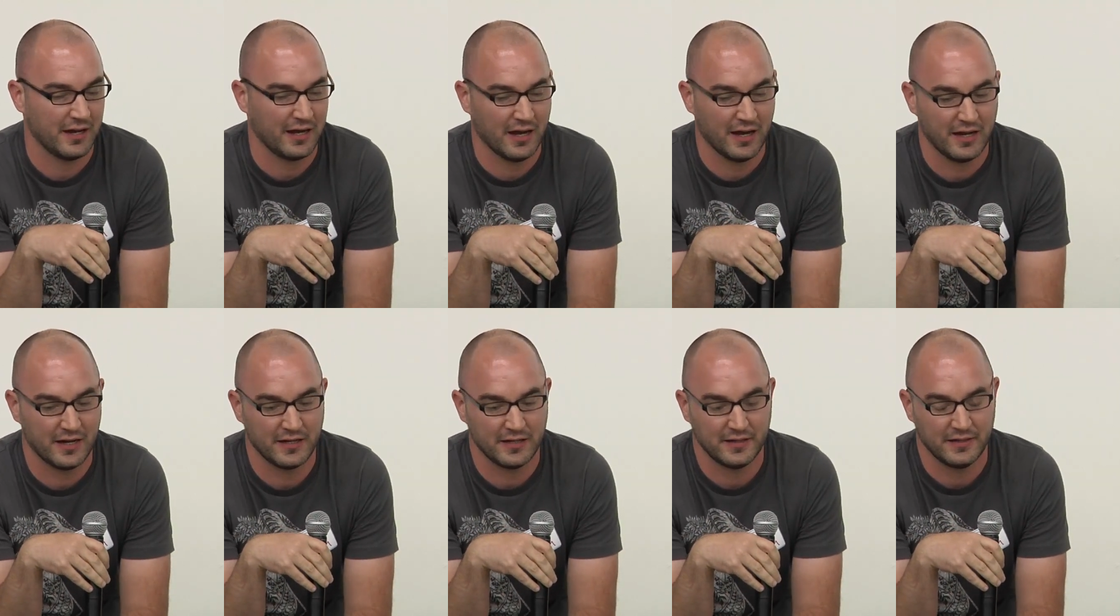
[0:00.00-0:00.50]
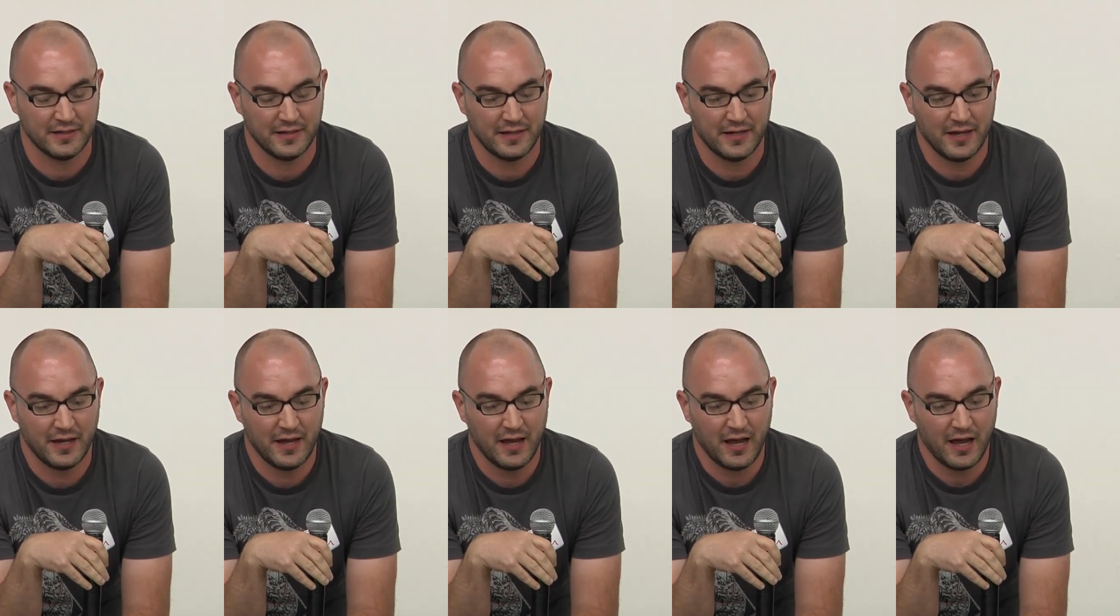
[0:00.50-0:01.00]
I'd
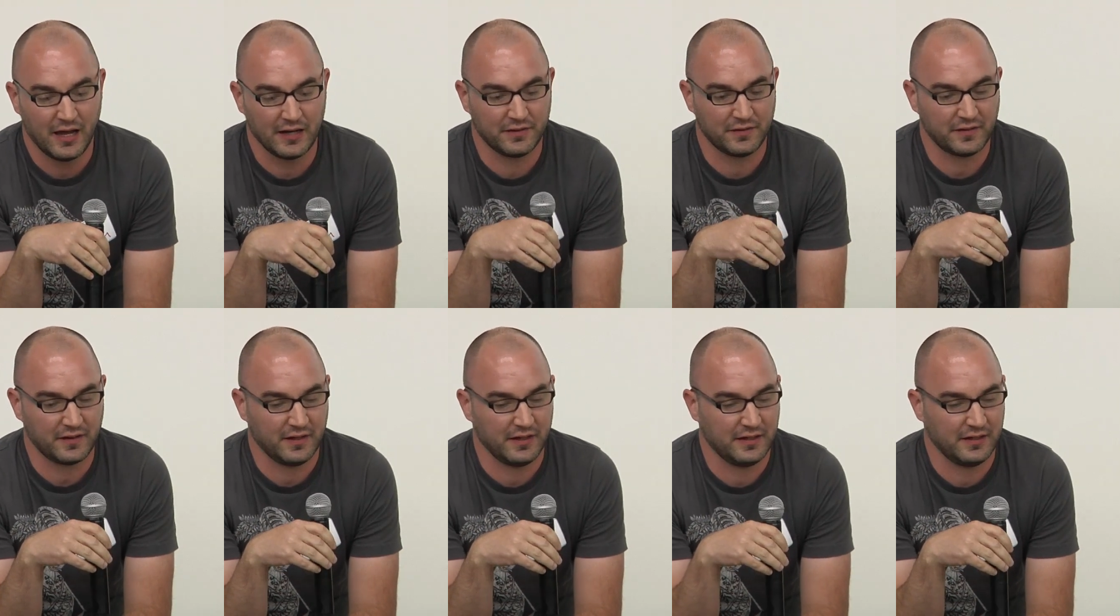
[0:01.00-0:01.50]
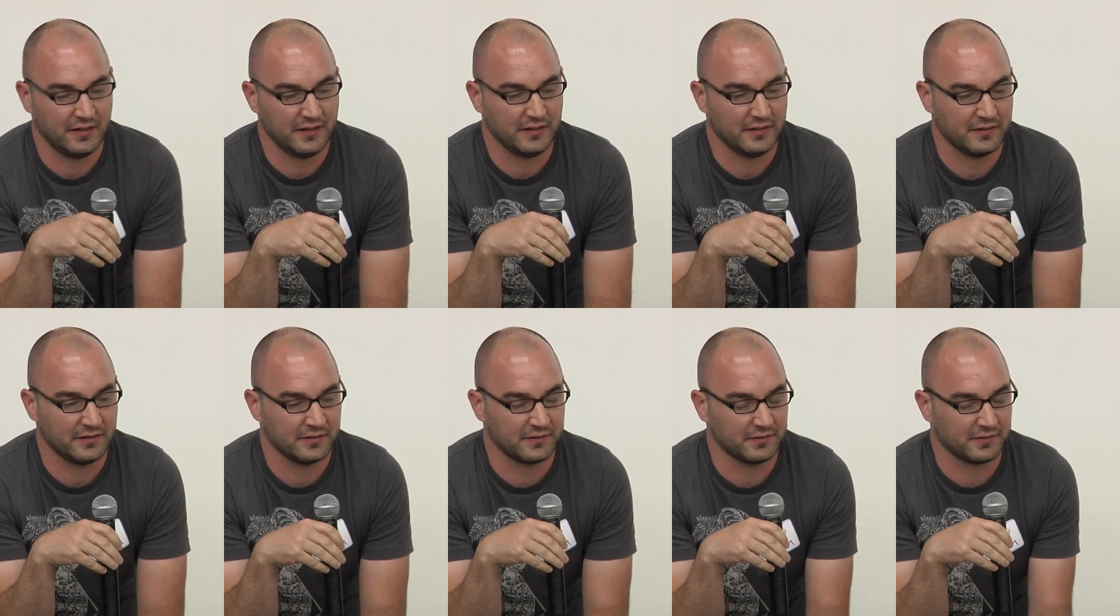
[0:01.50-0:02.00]

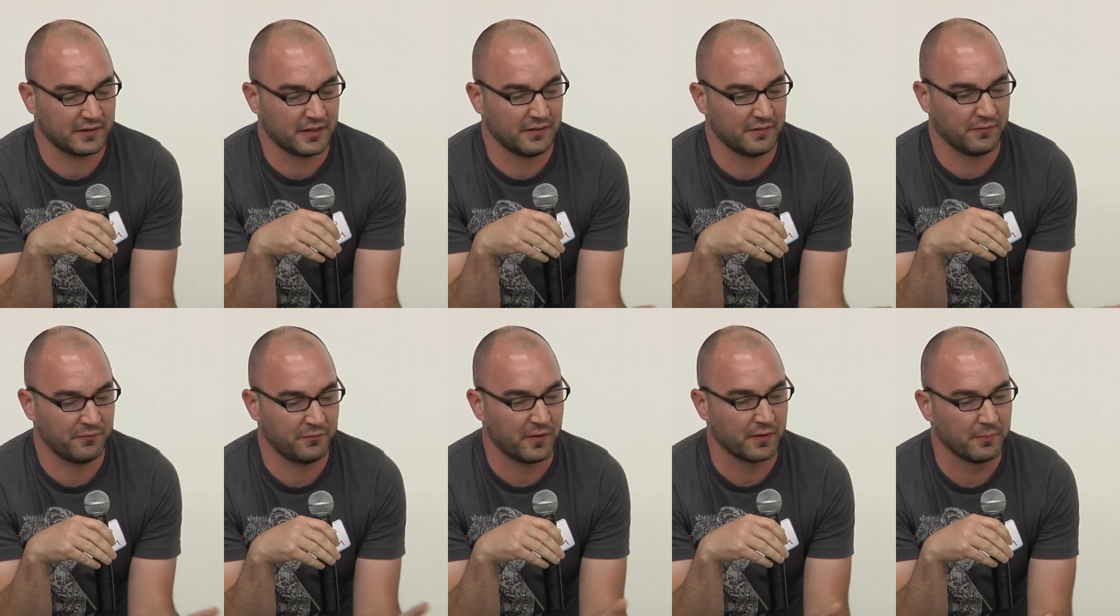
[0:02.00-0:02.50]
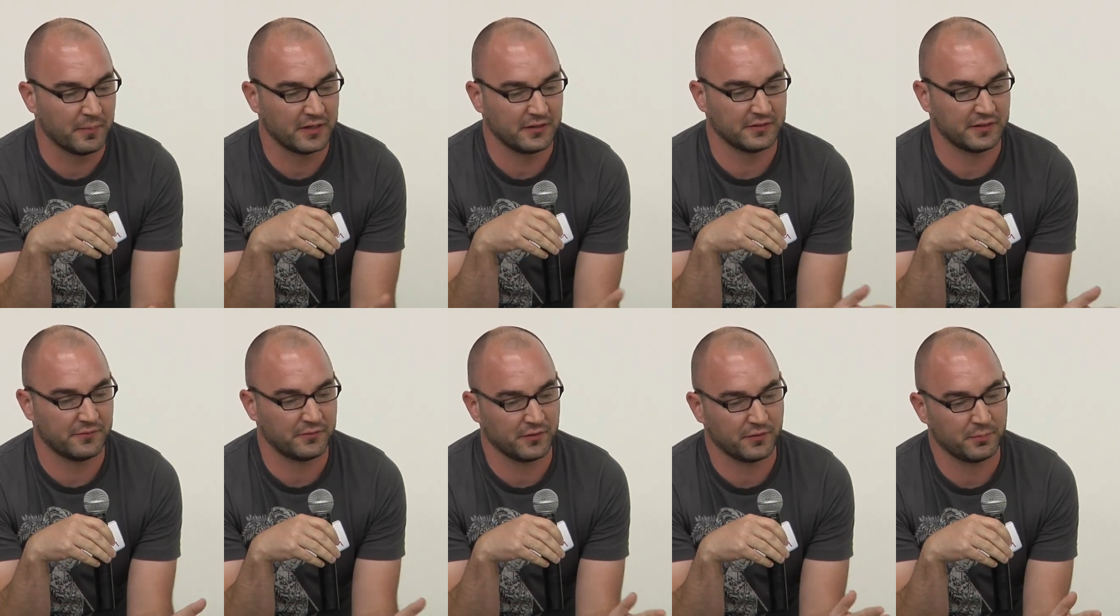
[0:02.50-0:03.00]
say the kind of the fundamental
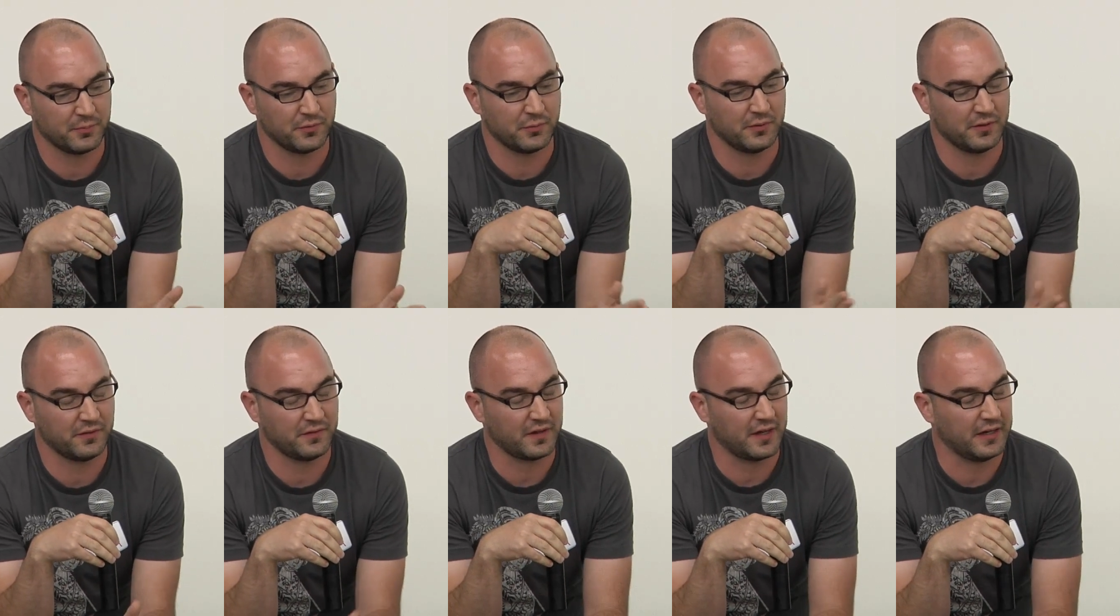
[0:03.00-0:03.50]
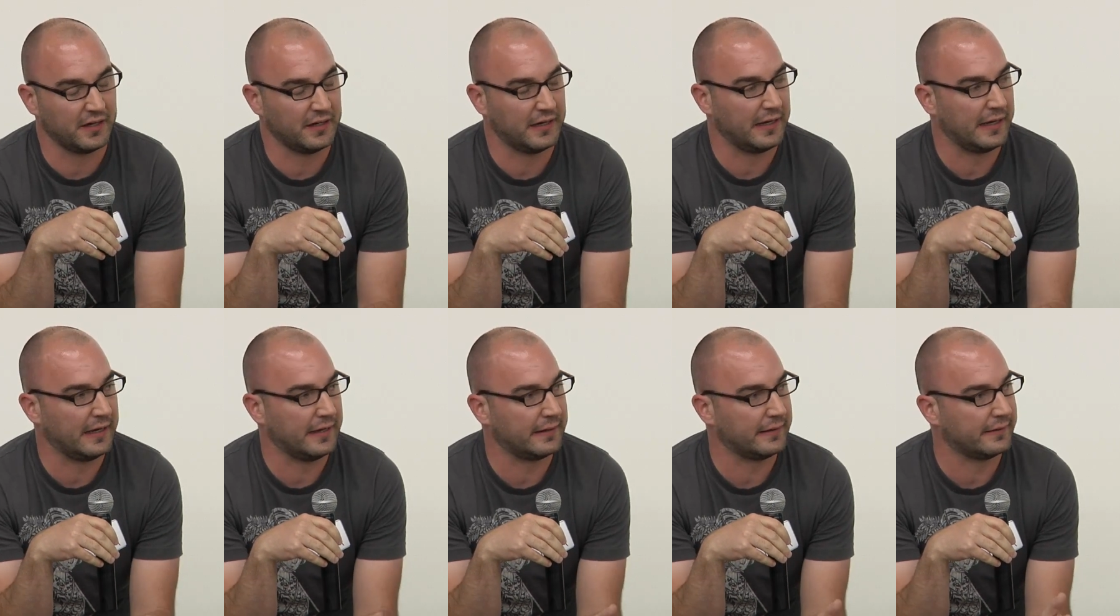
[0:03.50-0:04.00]
difference between a site
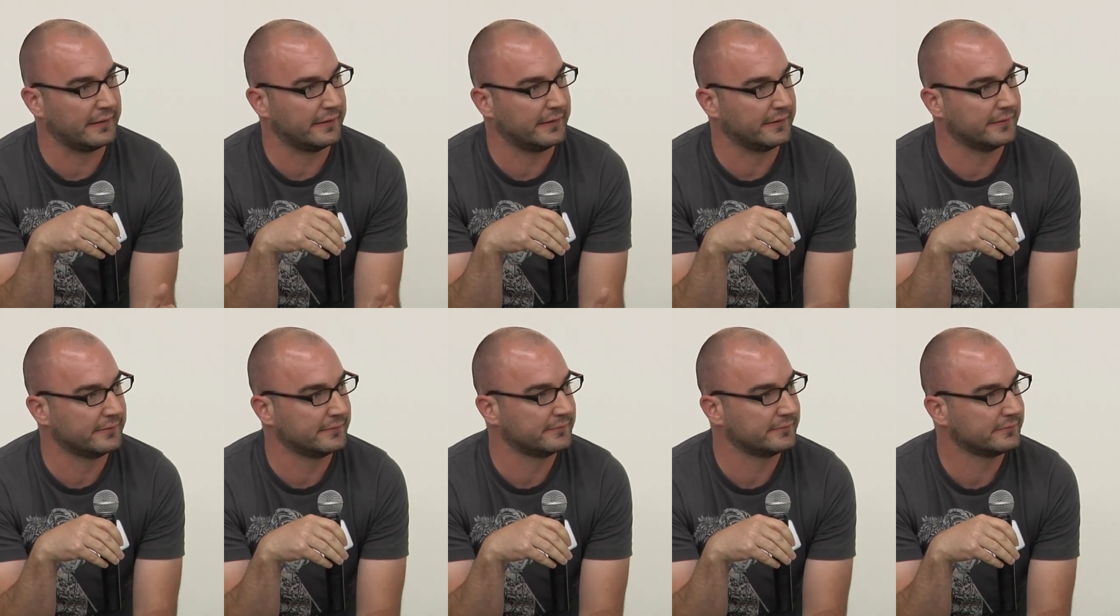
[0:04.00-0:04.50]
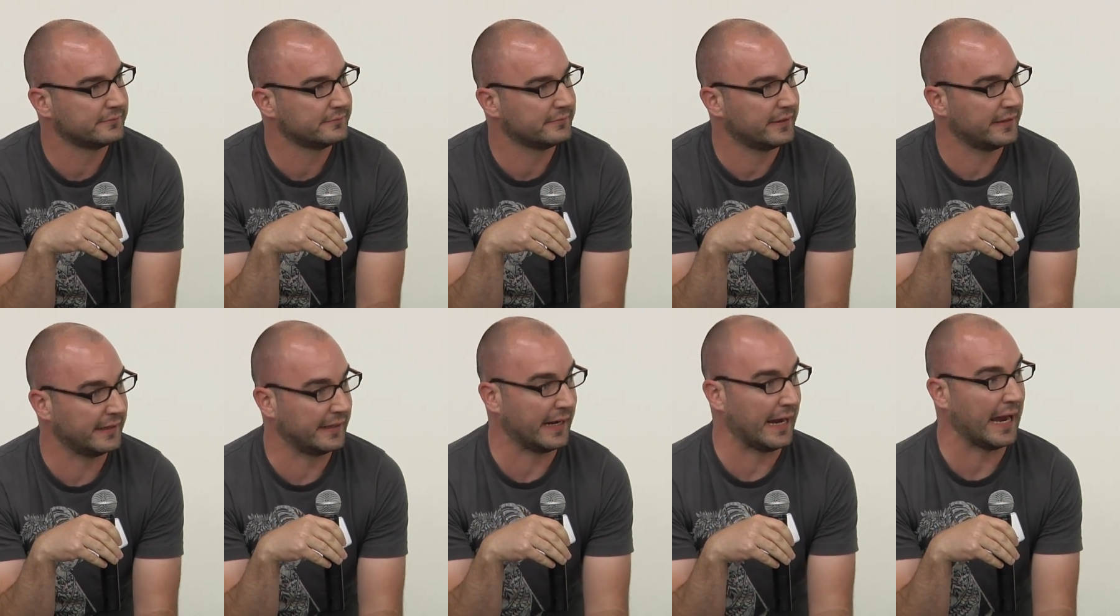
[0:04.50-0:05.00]
and an
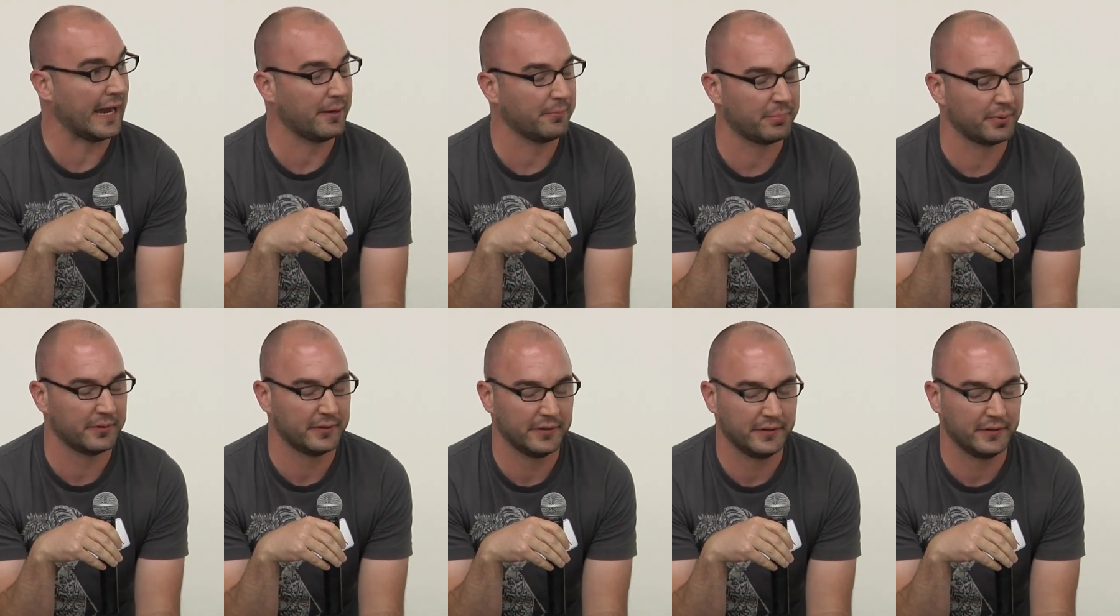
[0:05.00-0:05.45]
app